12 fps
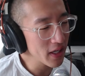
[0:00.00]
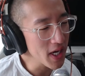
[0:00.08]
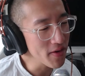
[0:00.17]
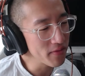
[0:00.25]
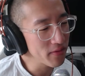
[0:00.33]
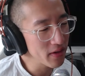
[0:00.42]

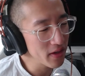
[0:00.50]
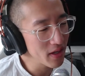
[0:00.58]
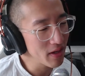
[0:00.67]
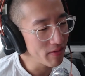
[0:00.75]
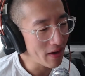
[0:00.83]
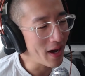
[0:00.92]
if
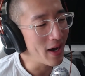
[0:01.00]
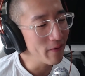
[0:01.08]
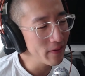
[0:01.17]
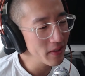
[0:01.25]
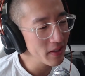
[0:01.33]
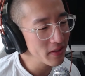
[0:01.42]
I
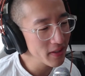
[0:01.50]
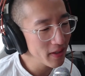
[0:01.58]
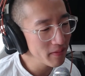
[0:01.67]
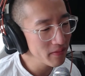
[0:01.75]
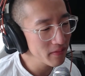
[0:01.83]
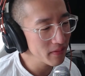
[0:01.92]
was
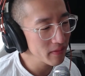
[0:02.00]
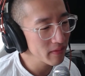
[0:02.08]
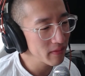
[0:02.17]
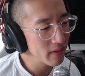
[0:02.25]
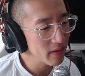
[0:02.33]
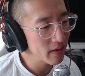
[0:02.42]
SM,
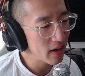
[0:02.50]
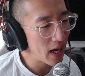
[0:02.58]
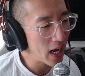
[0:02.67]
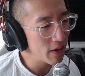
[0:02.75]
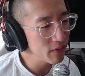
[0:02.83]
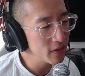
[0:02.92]

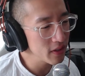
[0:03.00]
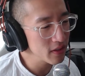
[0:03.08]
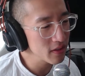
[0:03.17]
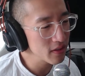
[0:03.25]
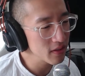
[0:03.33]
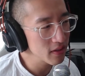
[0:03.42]
I
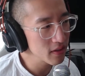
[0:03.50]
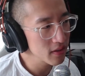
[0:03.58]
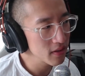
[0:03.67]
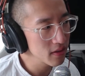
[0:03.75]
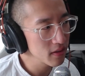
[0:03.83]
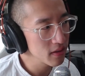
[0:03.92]
wouldn't.
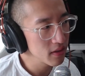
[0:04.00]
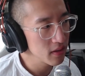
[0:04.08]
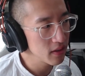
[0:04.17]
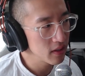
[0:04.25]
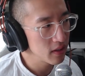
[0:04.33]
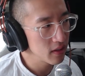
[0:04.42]

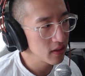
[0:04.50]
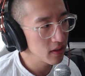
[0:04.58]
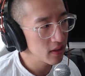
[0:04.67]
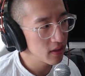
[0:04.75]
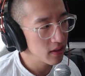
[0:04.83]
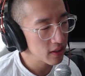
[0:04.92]

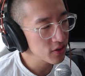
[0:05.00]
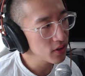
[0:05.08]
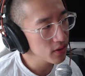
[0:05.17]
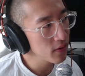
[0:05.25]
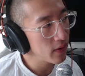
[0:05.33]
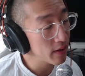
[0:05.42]
Actually,
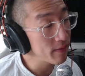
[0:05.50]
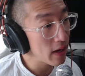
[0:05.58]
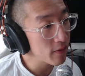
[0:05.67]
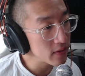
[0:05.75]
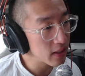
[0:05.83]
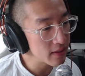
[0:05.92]
you know what? If I
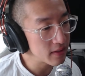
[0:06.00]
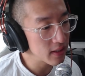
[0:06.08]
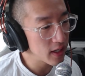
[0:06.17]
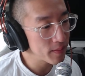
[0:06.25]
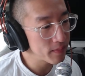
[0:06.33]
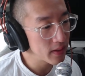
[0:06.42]
was
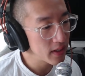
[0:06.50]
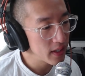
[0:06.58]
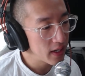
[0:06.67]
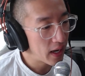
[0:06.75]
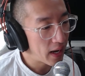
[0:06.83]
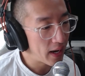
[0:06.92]
SM,
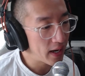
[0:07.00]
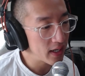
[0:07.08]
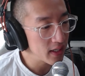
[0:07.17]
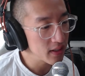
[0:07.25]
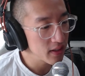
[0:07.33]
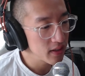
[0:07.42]

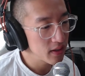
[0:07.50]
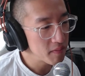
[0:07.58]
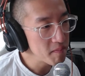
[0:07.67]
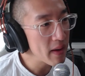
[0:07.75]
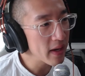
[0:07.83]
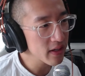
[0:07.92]
I'd
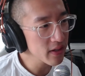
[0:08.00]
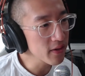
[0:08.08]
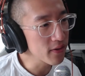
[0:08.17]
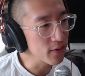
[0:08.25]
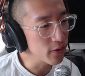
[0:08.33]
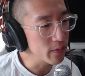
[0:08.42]
make a
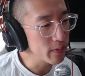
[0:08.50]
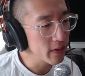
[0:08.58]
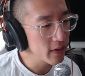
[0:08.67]
group